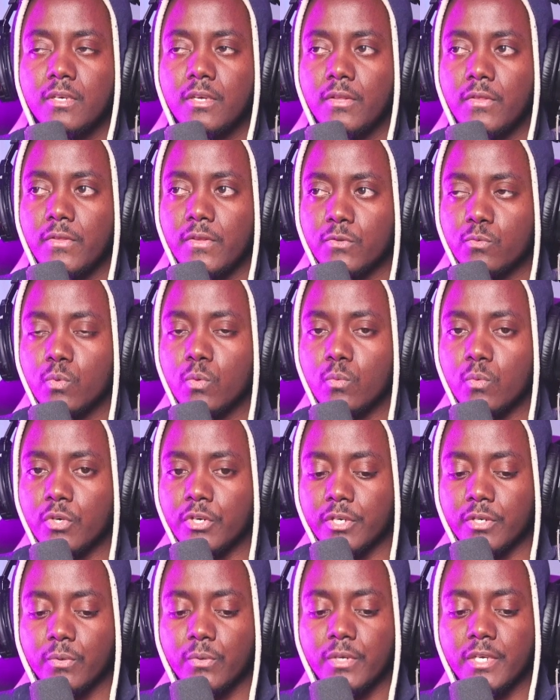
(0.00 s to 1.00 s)
This will
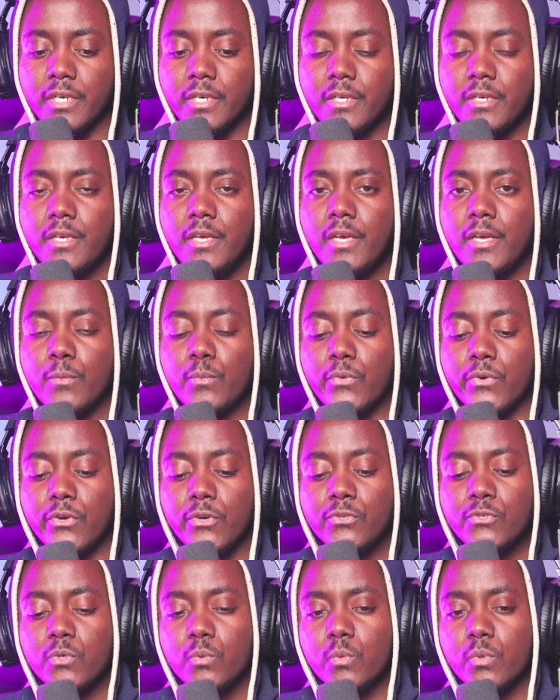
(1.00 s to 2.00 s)
work. Okay, it will
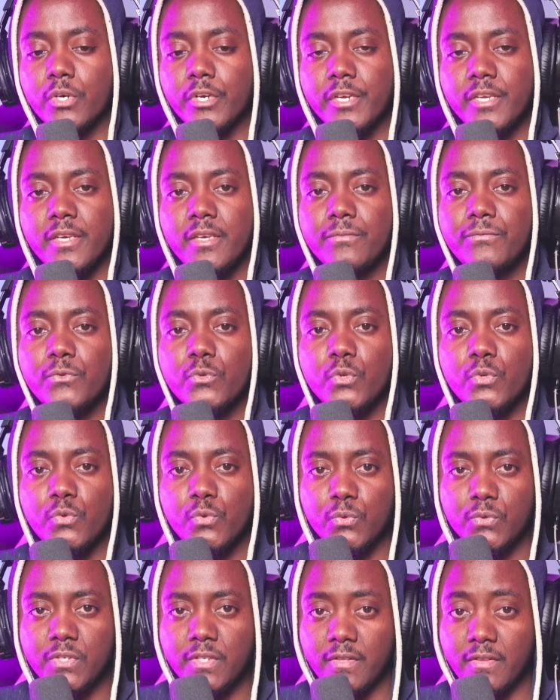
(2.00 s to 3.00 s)
also work if you're
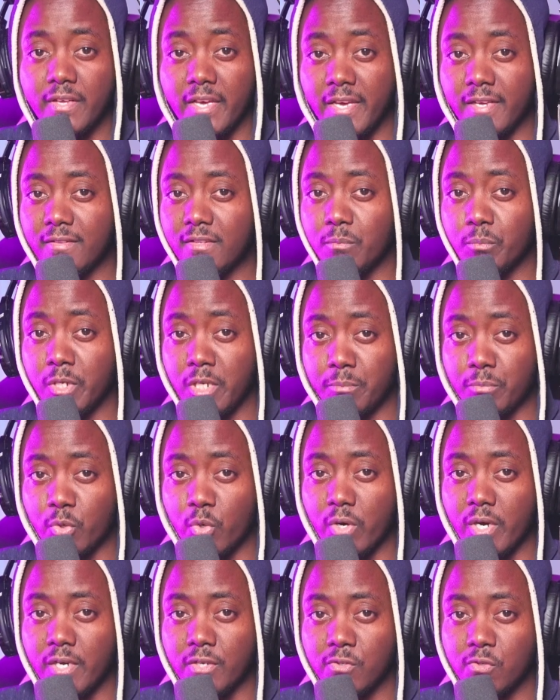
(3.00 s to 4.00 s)
using the ATEM Mini
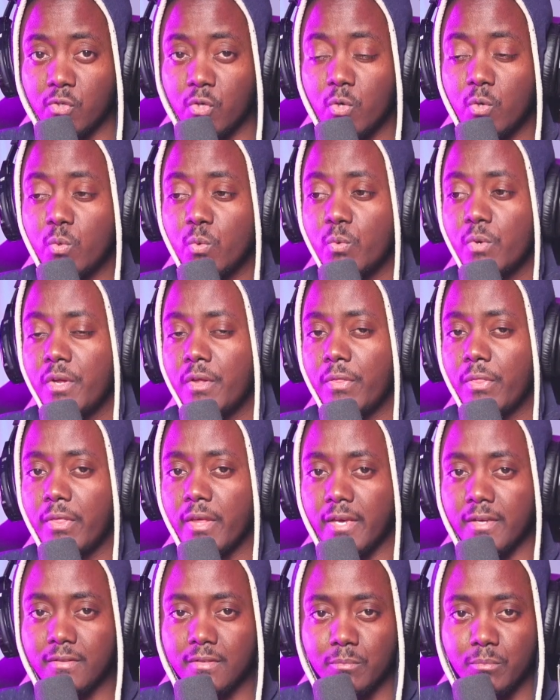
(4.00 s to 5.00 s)
Pro ISO,
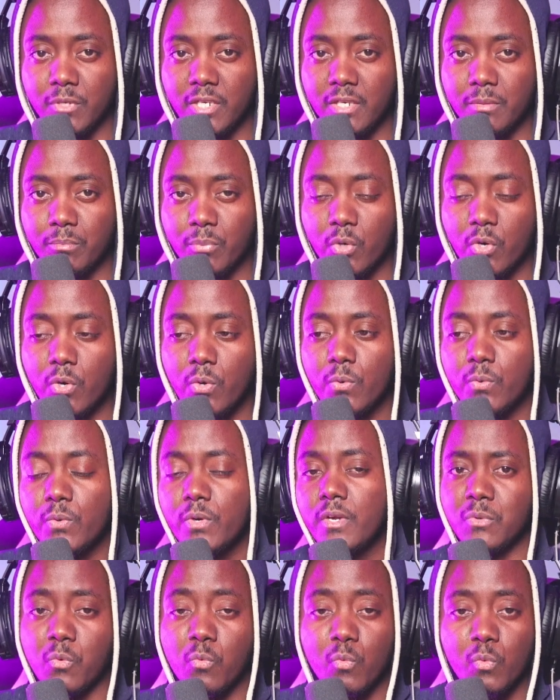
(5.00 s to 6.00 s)
the ATEM Mini Pro,
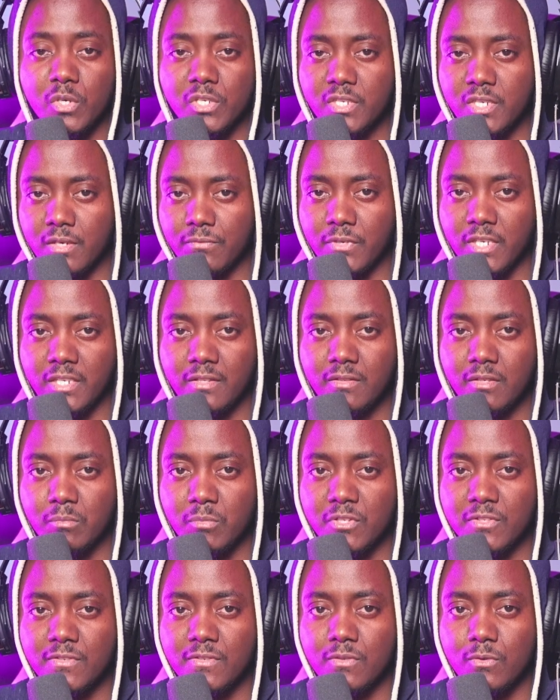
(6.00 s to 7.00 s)
whichever
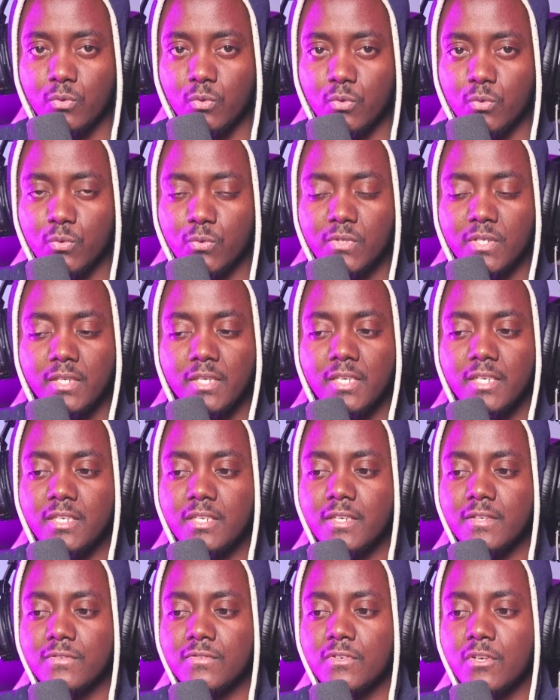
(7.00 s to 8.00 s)
ATEM you're using,
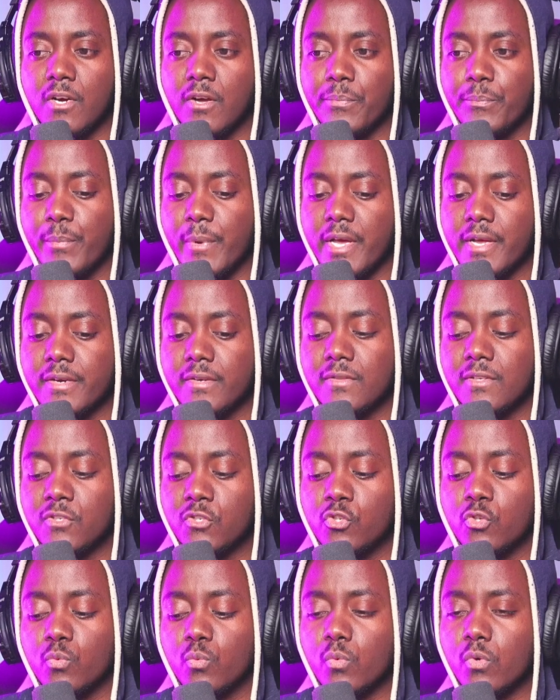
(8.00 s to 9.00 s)
it does not matter. This
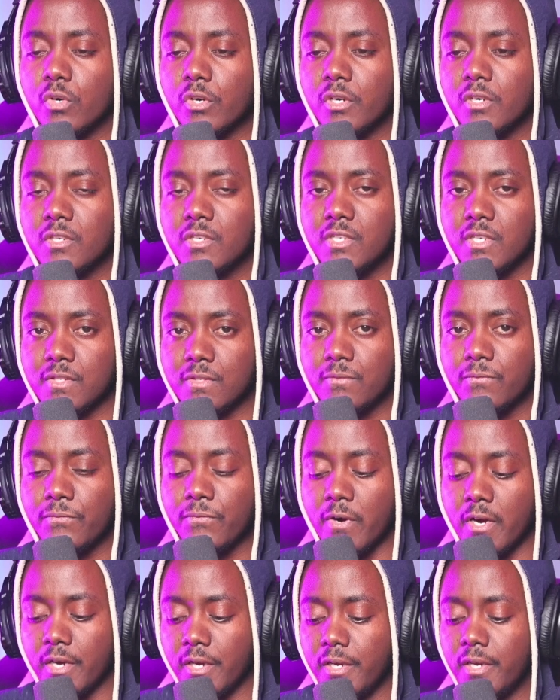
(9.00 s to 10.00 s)
should work just
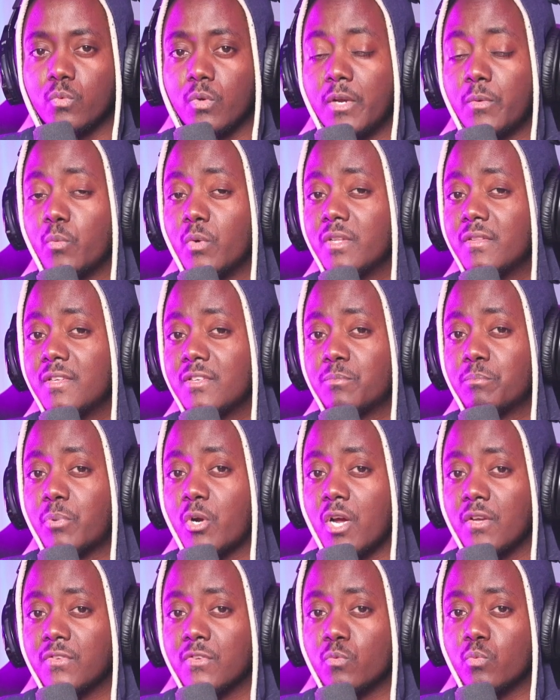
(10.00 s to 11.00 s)
fine. And what this
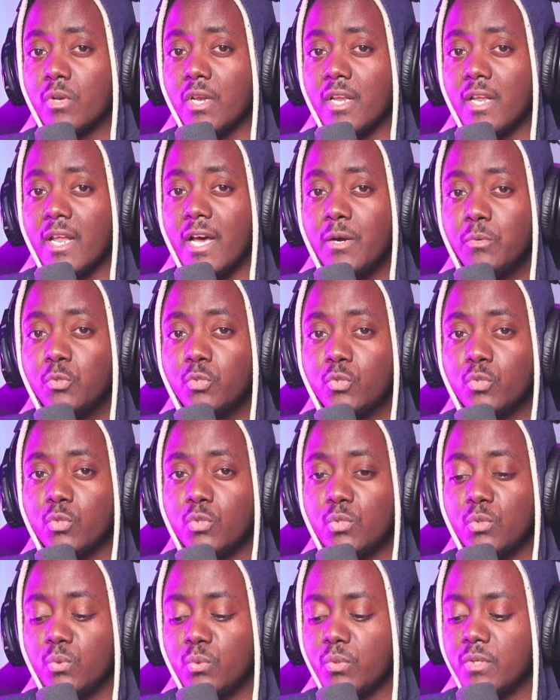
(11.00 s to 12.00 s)
process will allow you to
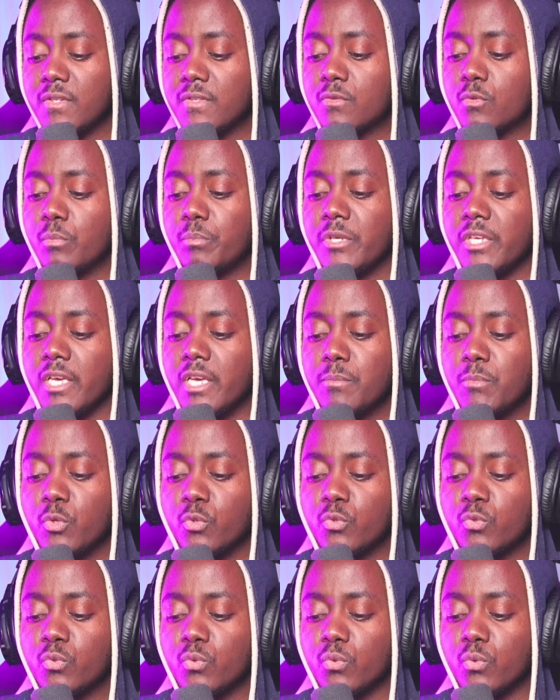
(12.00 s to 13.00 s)
do is to be able to